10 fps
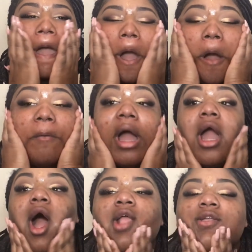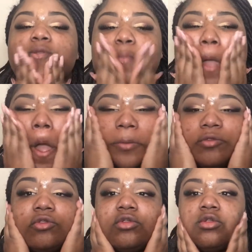Oh my God, this smells
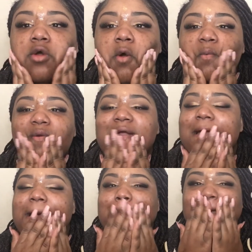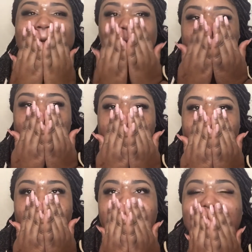super good.
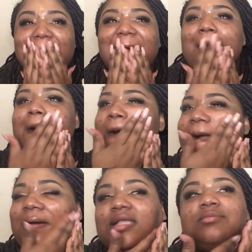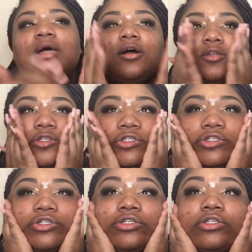It smells
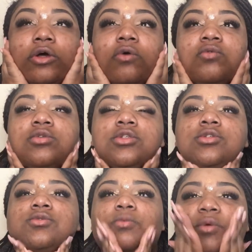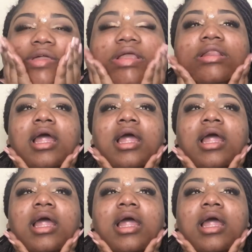so sweet.